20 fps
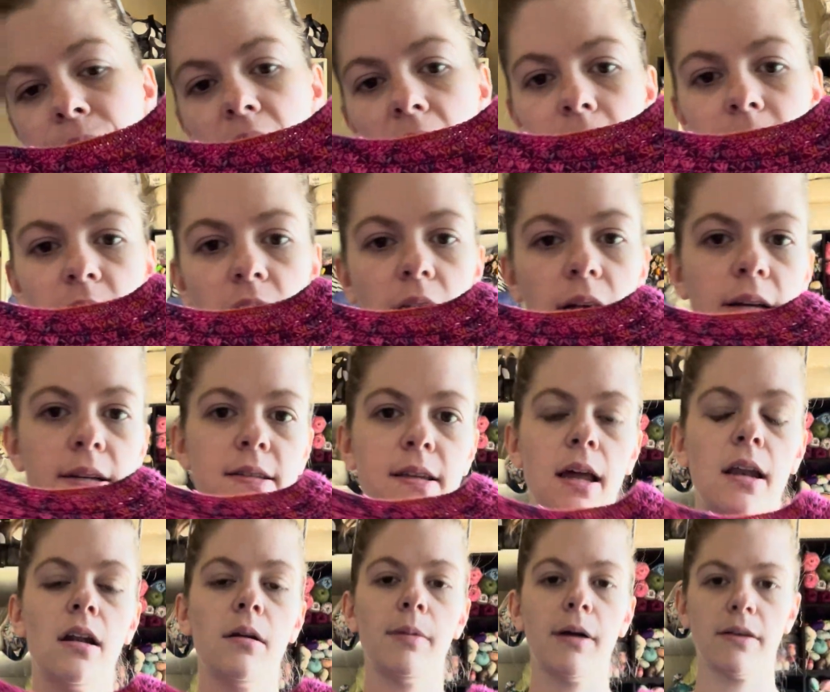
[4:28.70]
I'm very
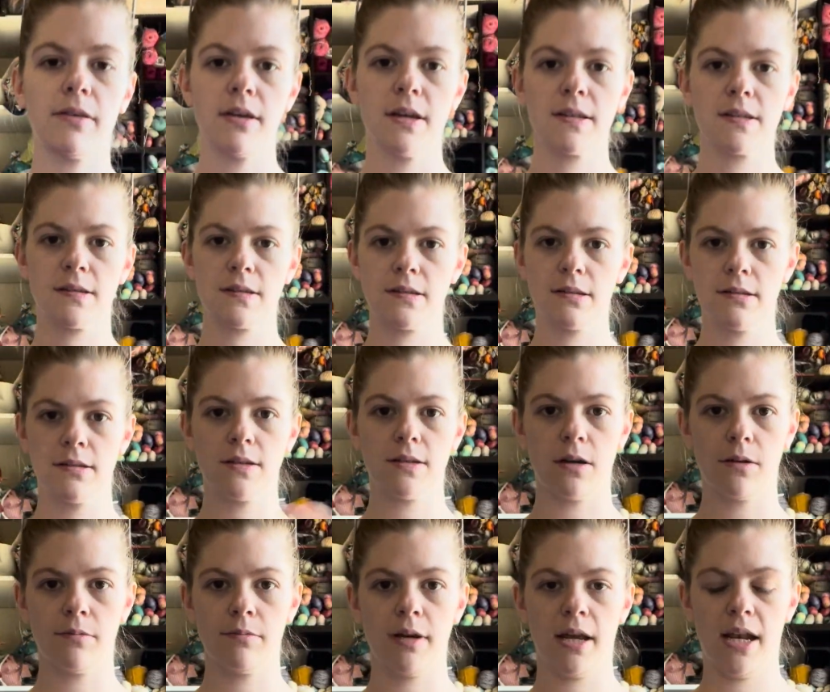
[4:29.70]
excited about this.
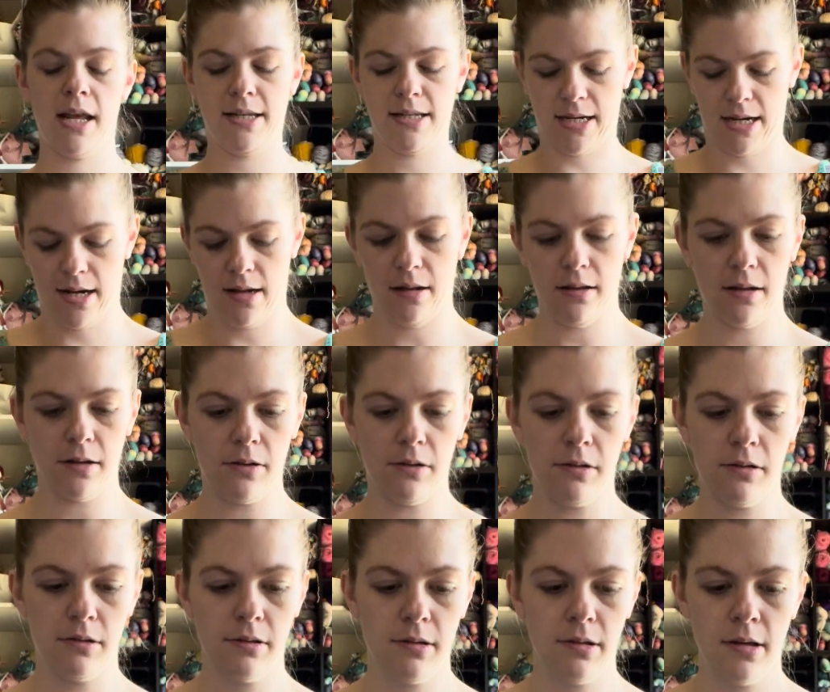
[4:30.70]
So, and I tied a
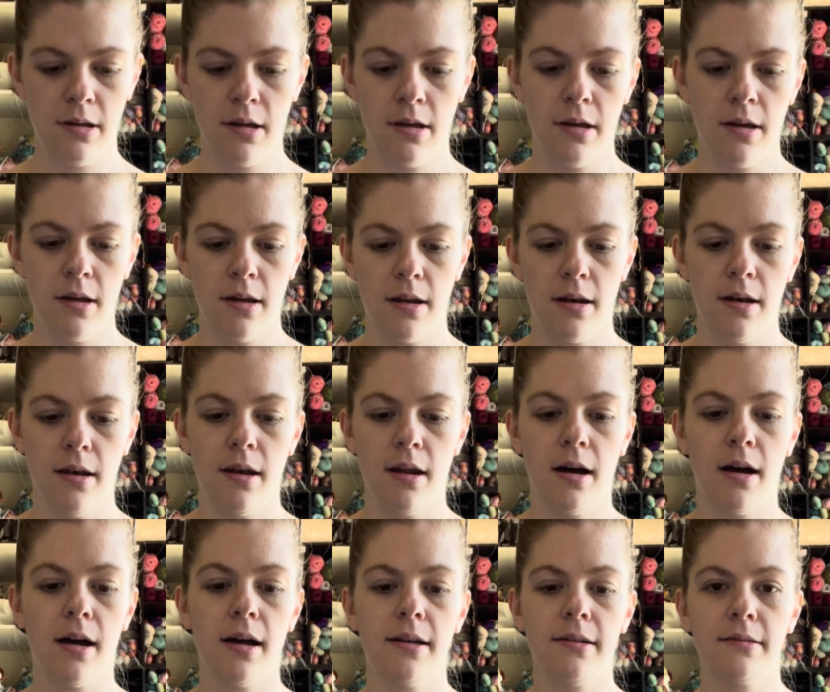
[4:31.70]
little
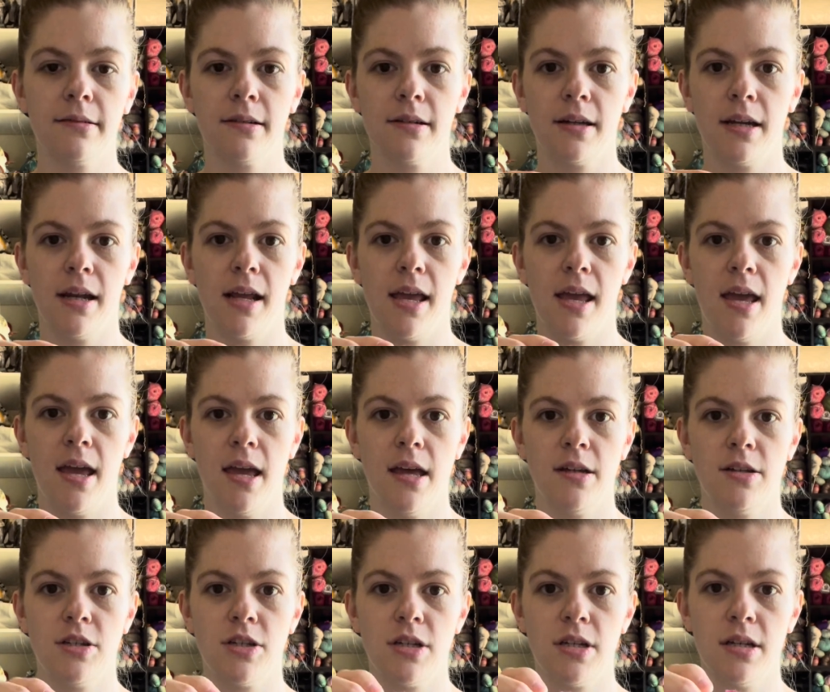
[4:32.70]
knot kind of
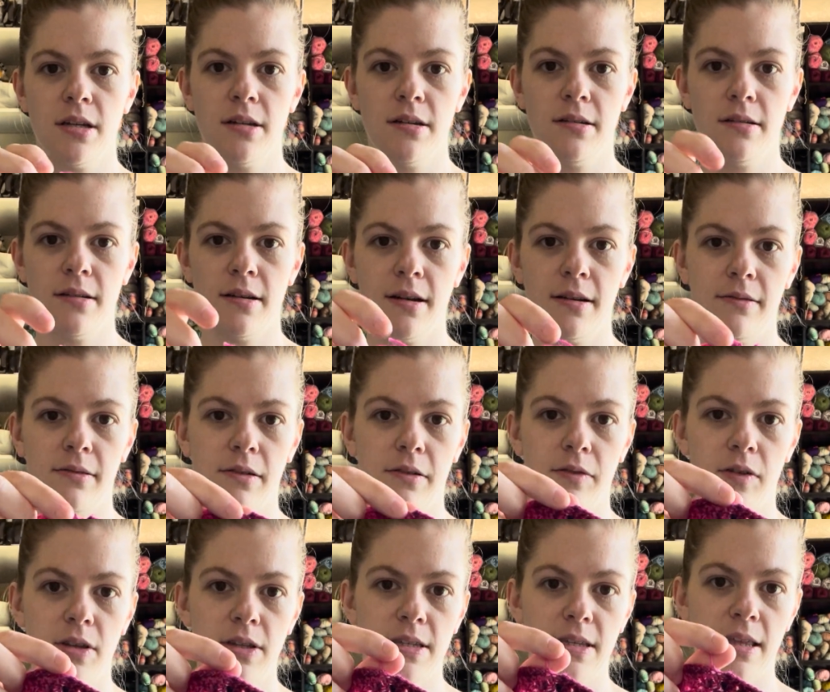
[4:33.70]
edge. I don't know if
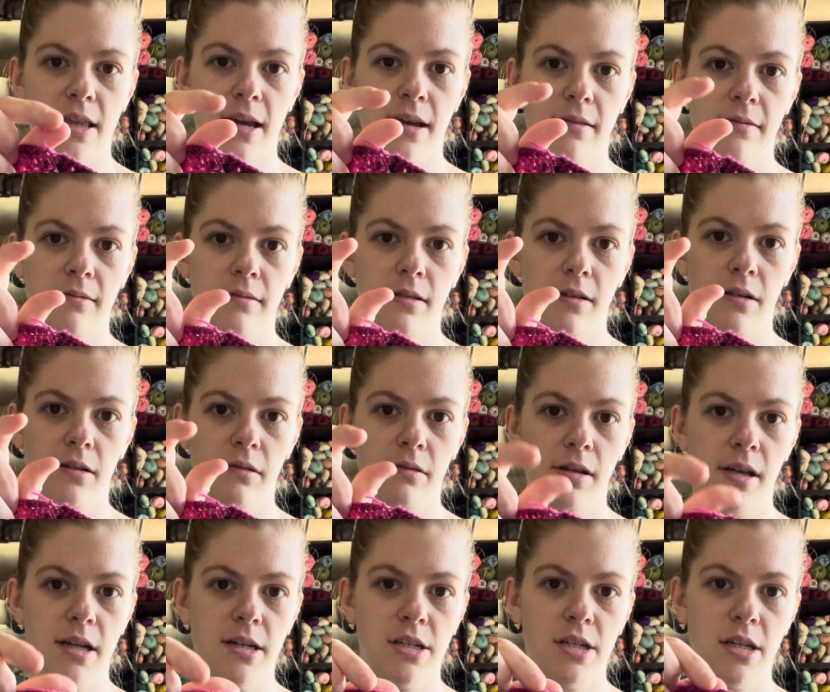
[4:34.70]
you can see that little
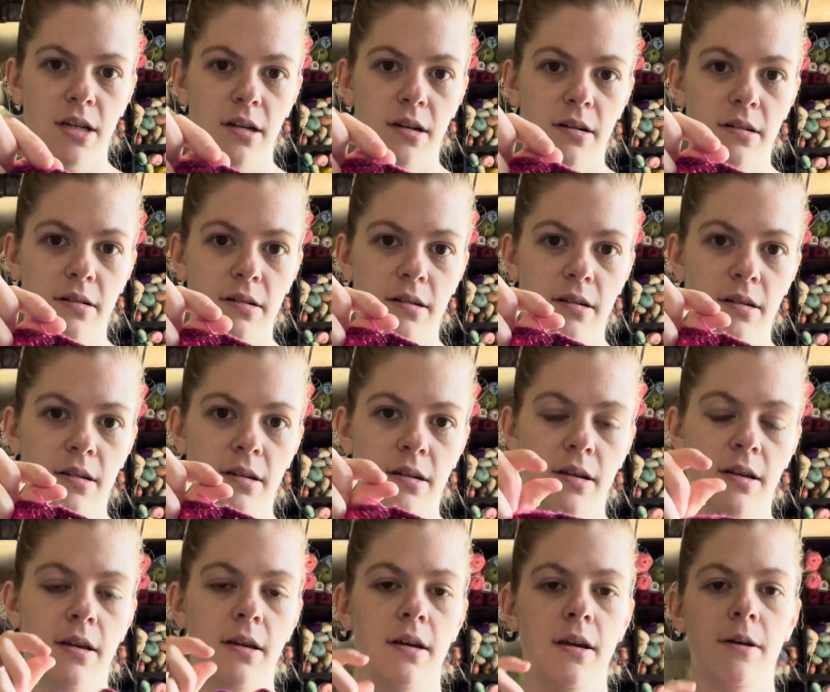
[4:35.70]
edge here
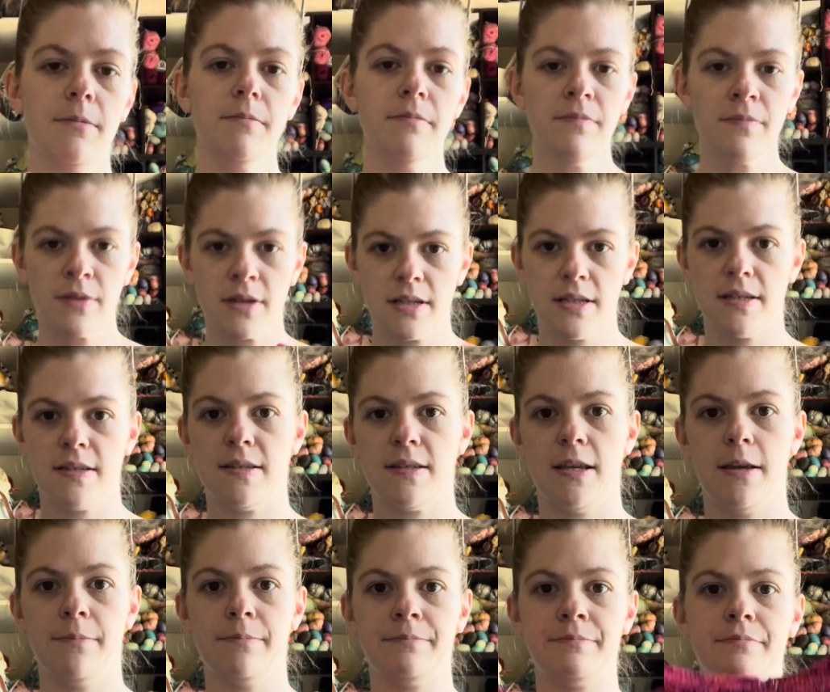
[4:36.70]
to
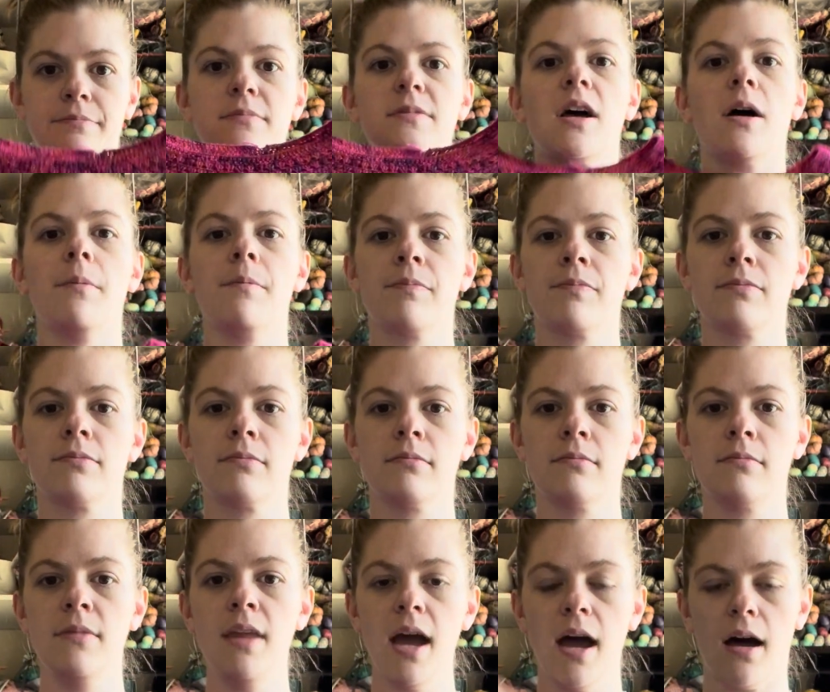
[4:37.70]
see. So
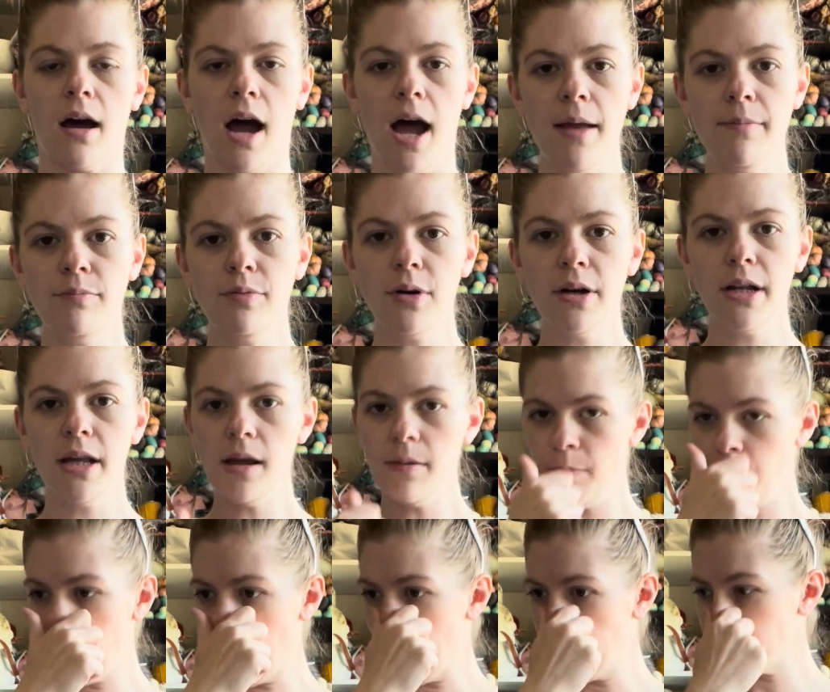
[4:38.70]
yeah, I'm pretty
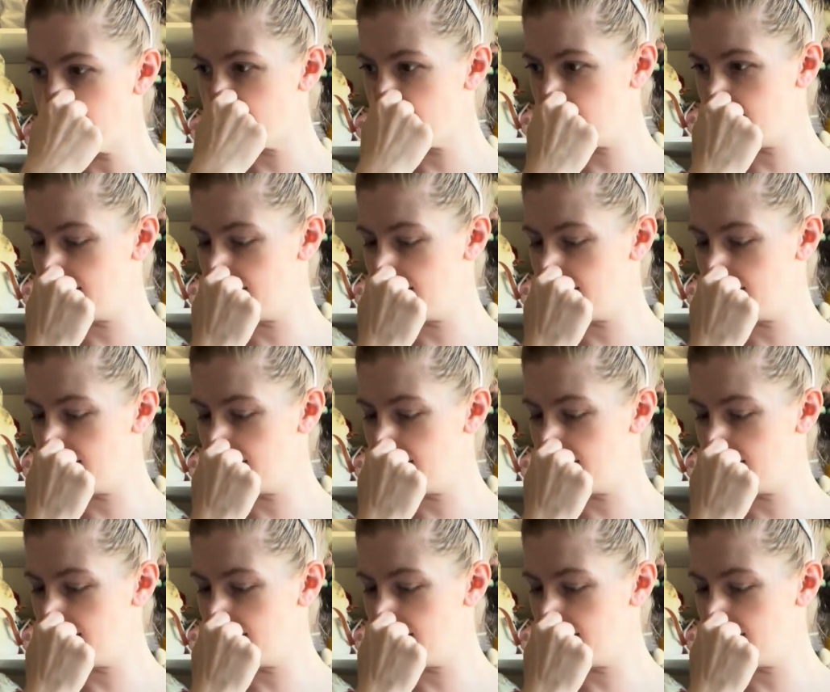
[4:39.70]
impressed.